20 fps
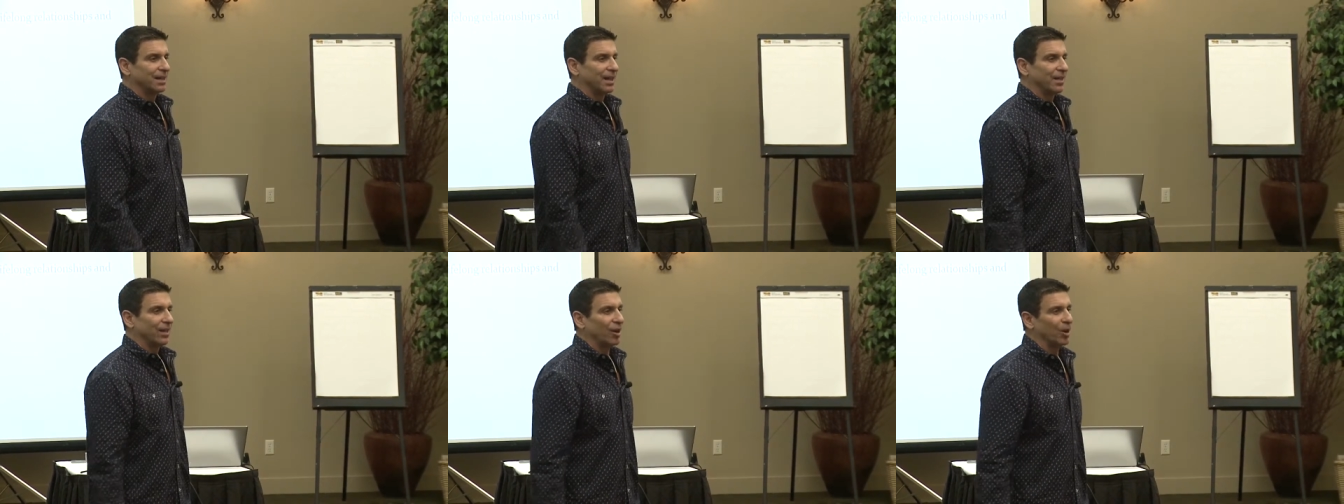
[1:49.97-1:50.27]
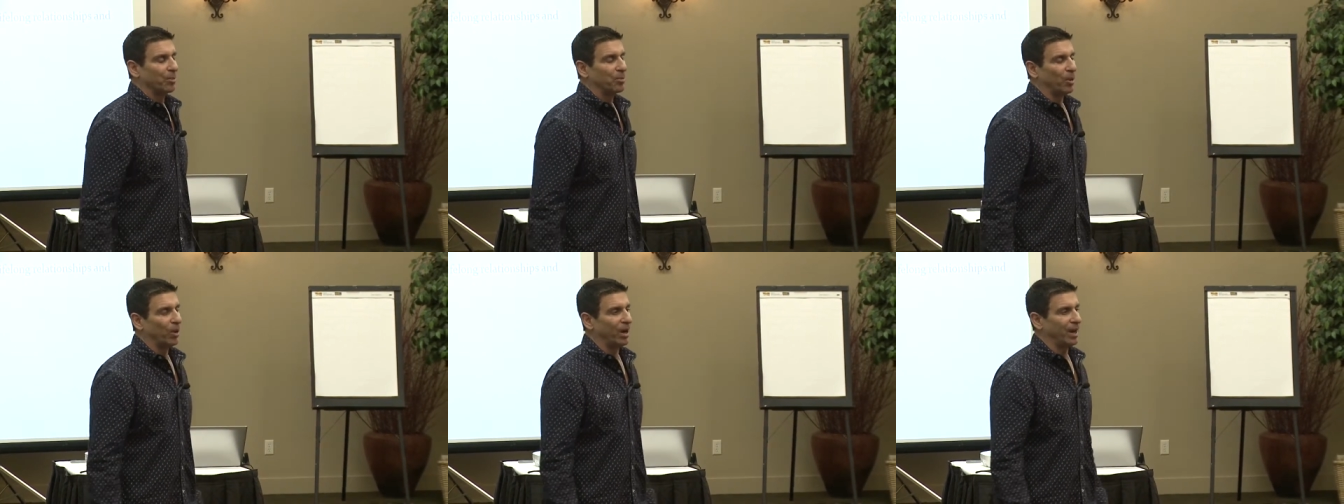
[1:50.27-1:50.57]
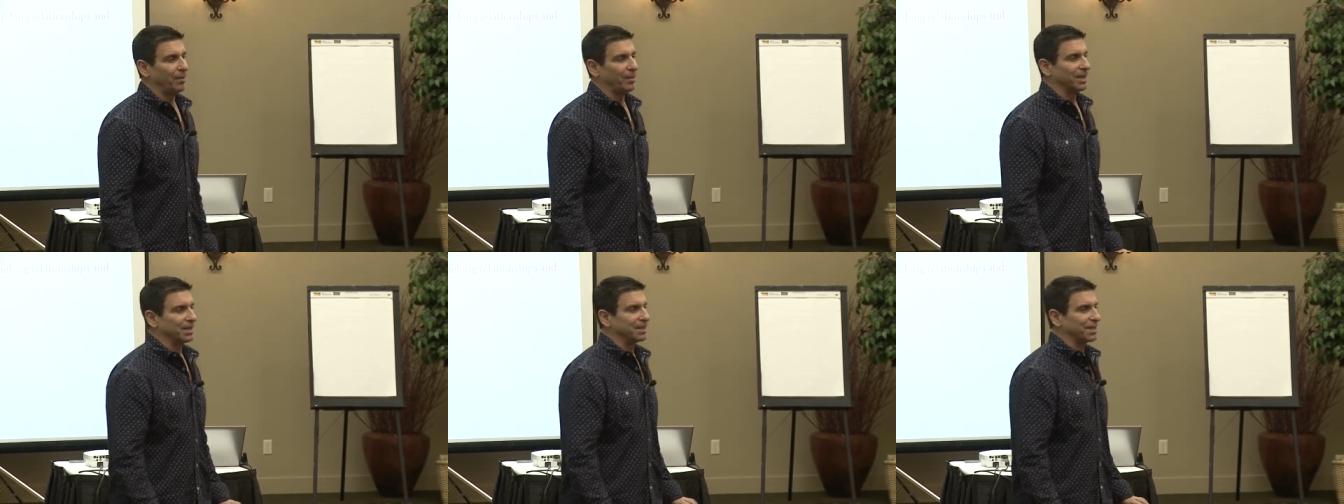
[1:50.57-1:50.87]
their
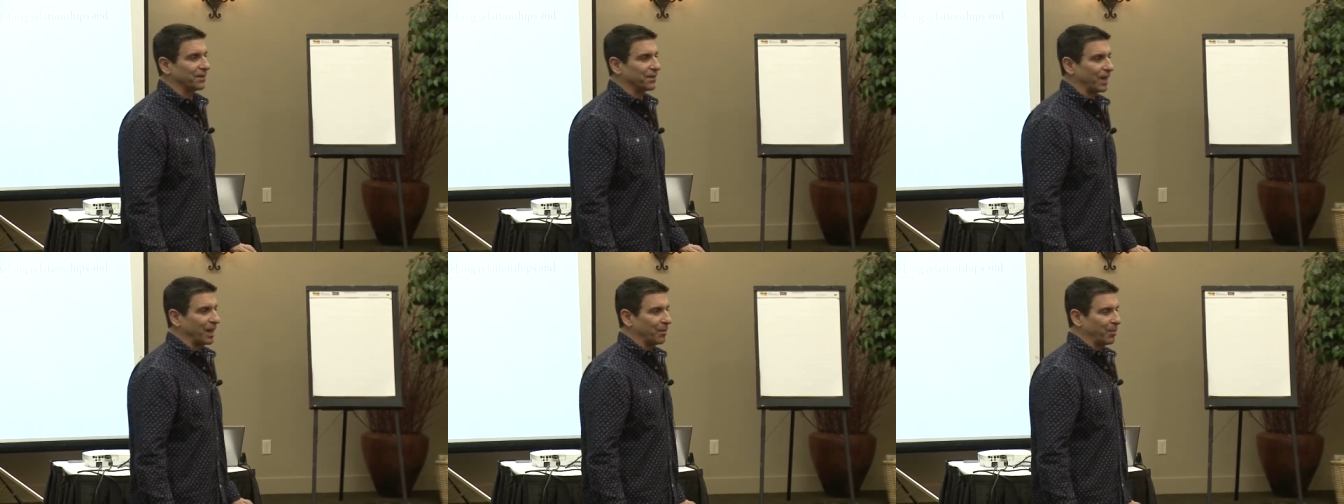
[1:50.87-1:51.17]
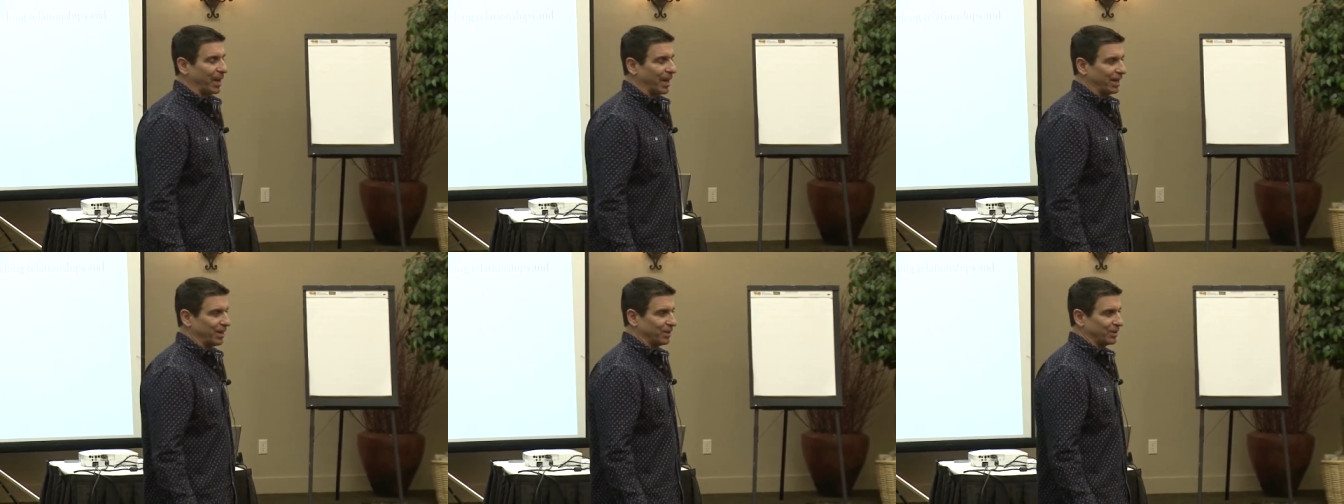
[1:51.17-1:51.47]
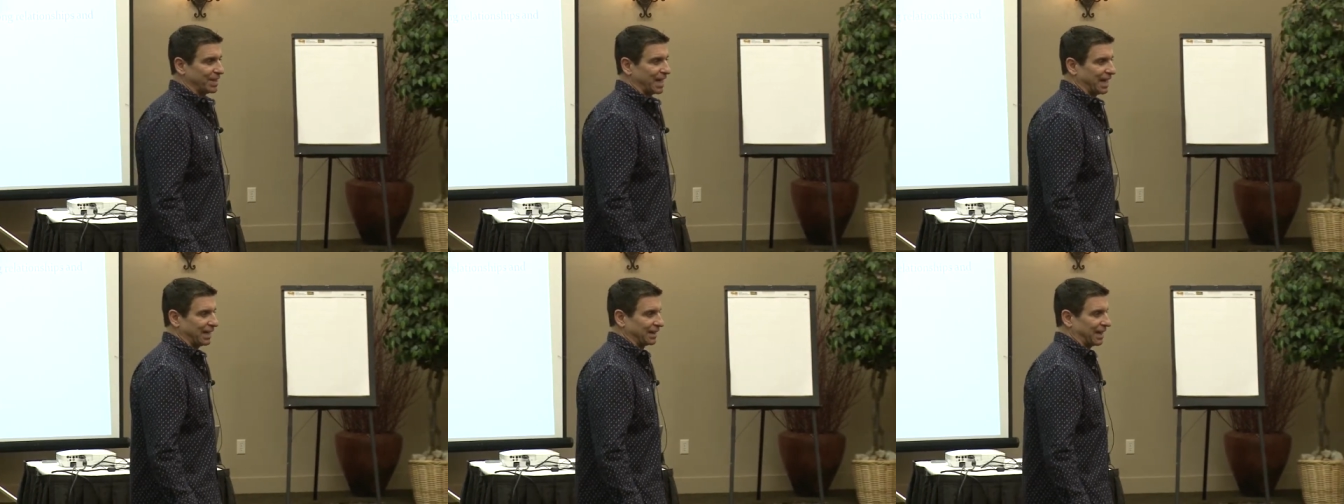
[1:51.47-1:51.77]
appointments if they paid you
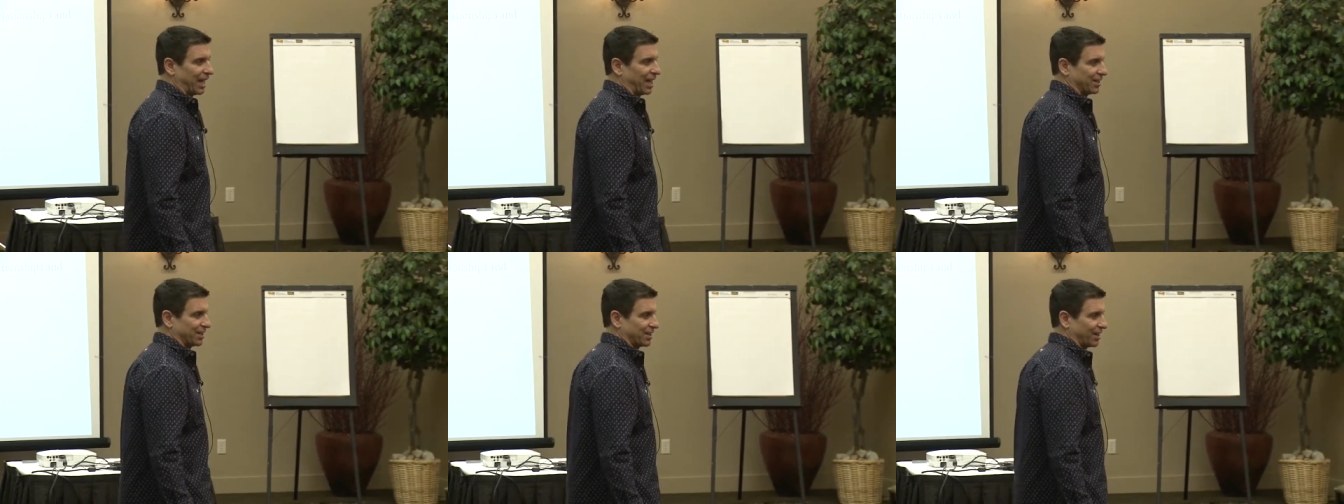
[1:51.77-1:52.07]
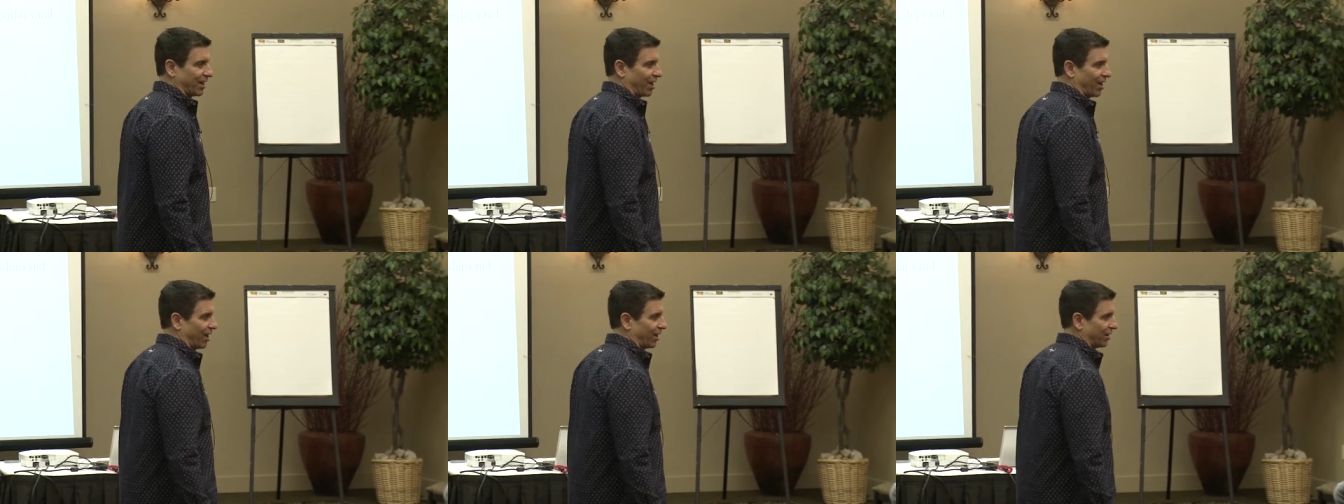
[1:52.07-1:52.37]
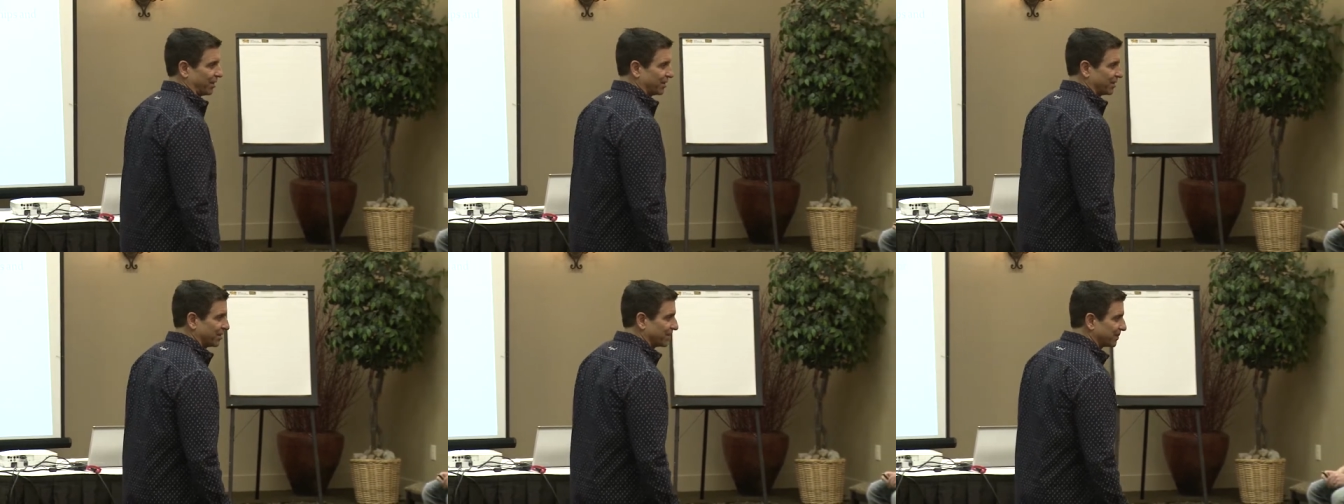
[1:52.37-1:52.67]

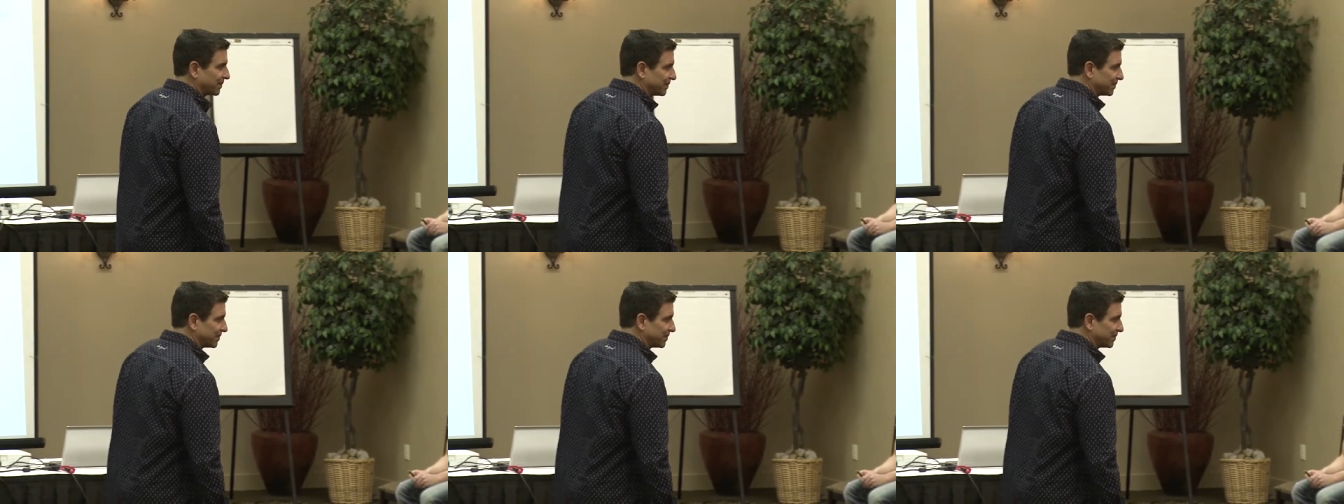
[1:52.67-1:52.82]
$10,000?